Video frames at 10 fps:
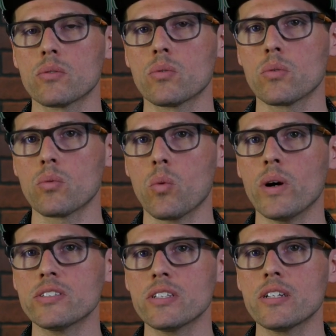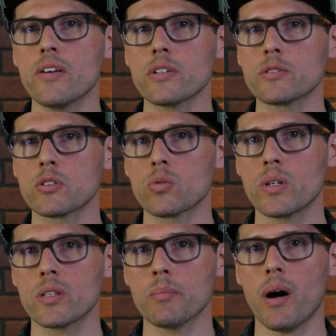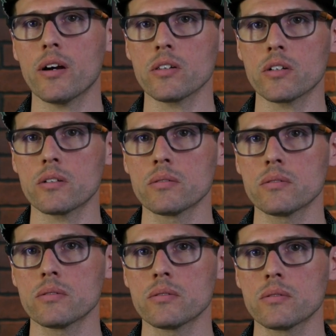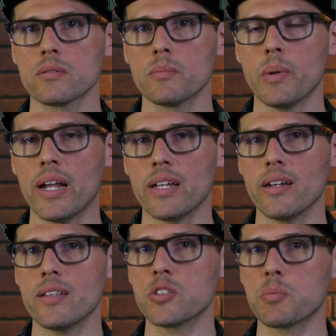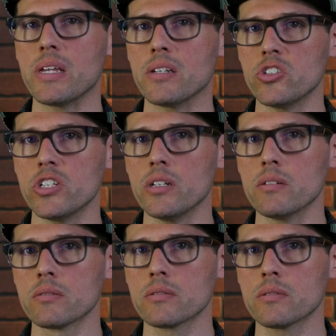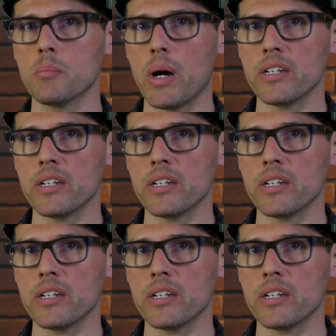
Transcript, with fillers: What's the difference between the parlor body and this B&G body